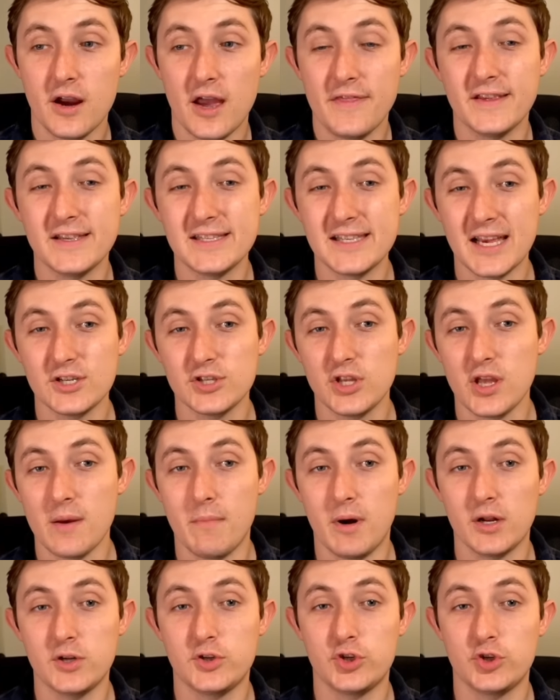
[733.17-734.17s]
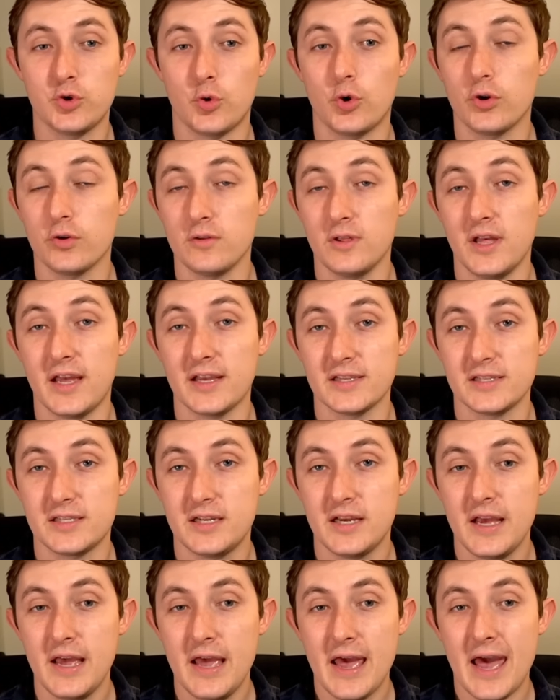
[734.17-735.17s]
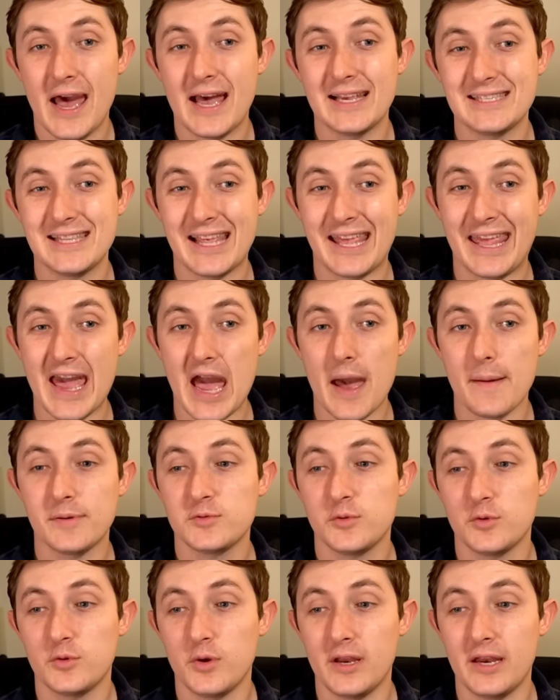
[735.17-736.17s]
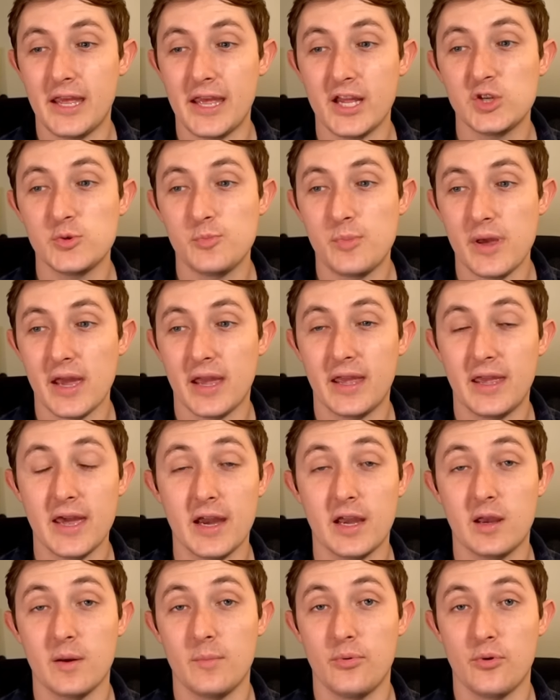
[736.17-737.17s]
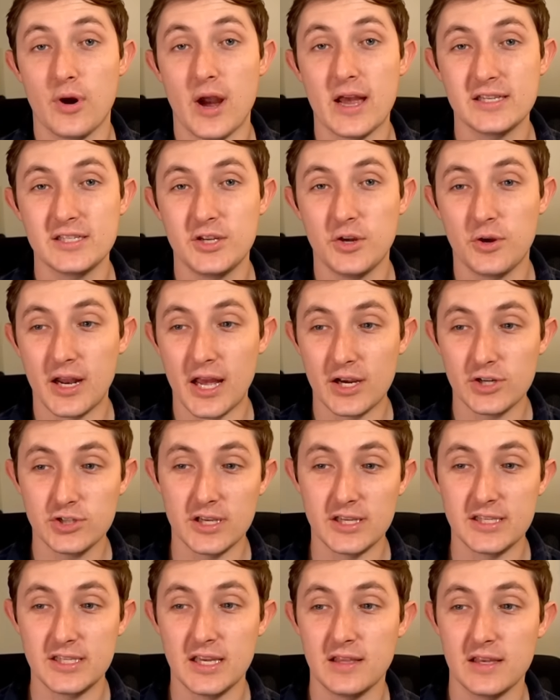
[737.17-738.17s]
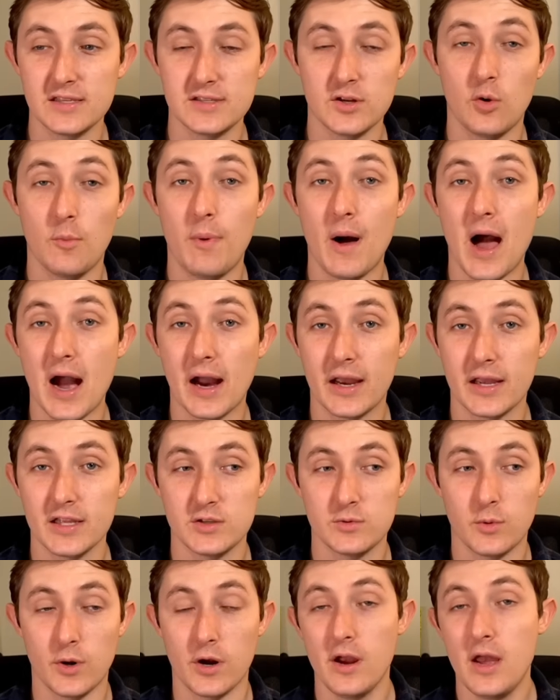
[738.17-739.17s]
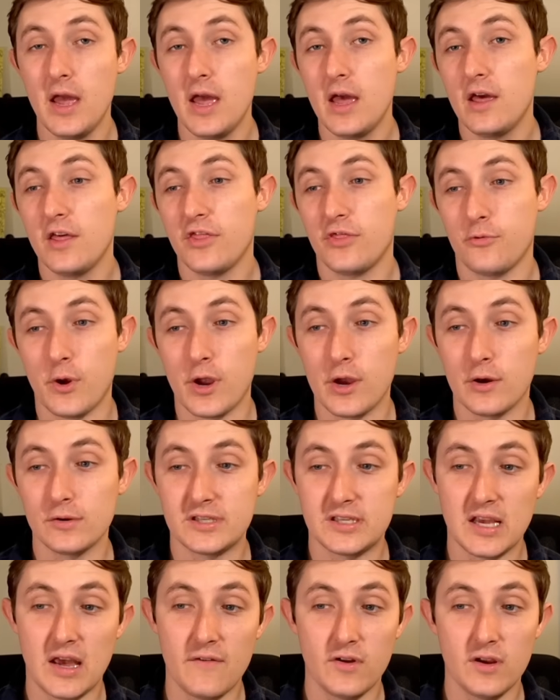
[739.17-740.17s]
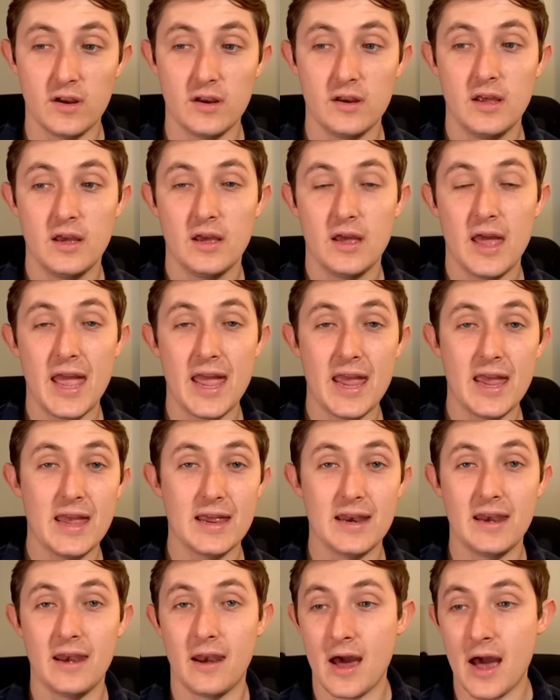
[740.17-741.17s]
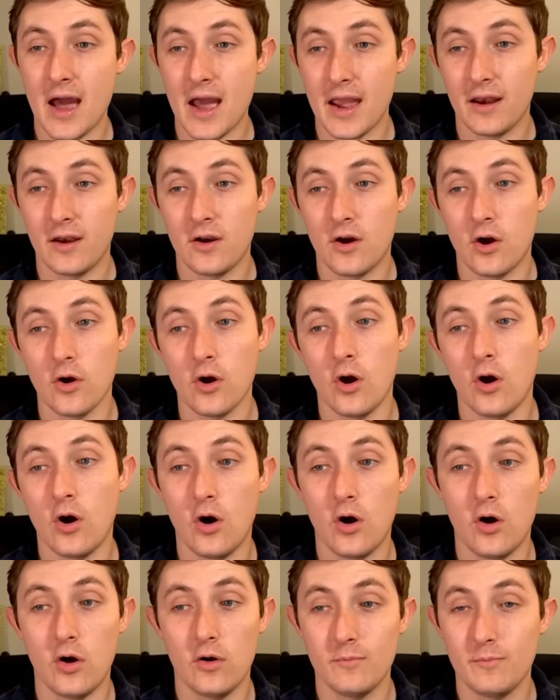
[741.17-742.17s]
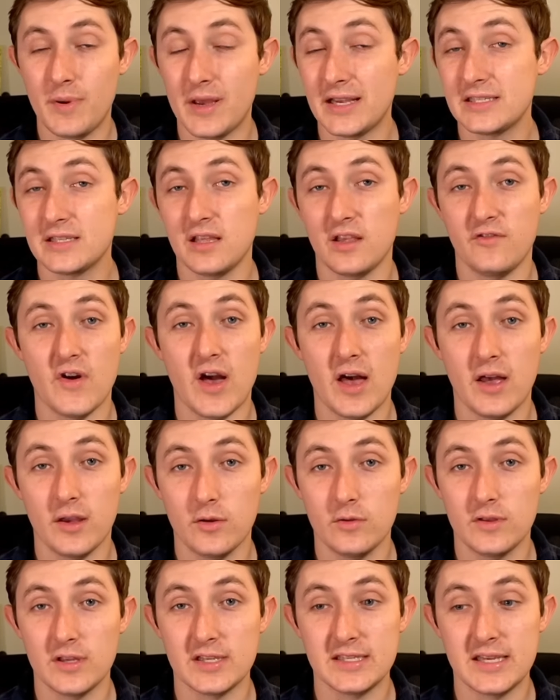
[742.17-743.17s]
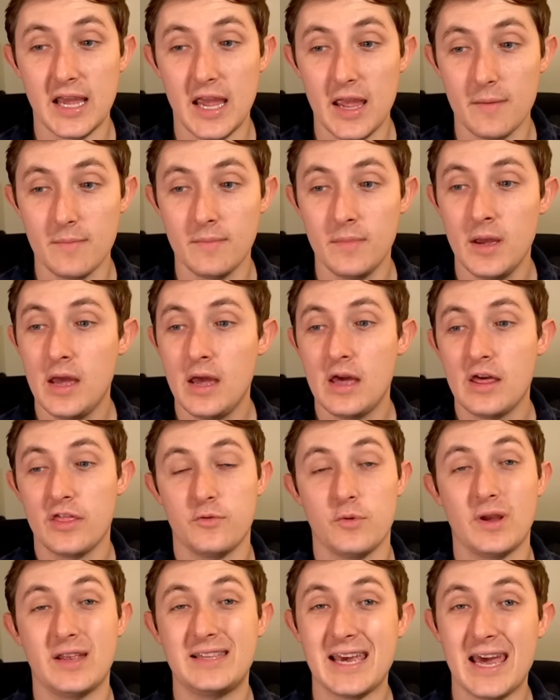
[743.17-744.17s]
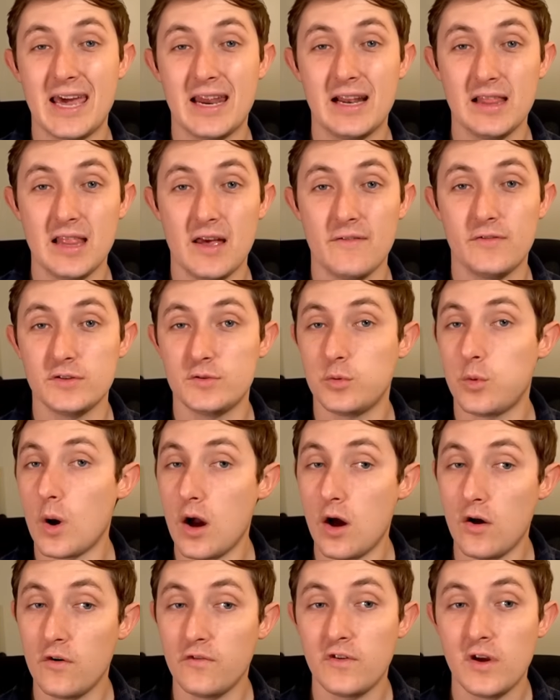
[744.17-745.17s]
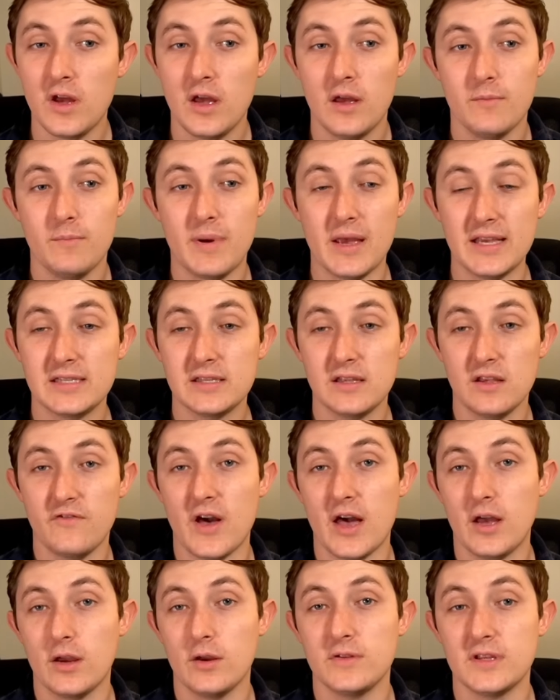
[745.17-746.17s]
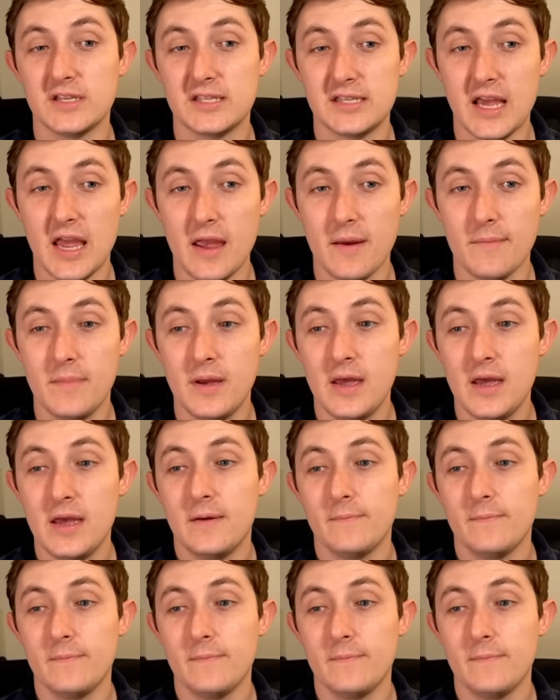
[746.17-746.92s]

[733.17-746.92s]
And this is actually a much shorter list. As the gaps between each pick get compressed, you can actually see these little pockets where 307, 8, and 9 are all basically valued the same. 3, 10, 11, 12 basically valued the same.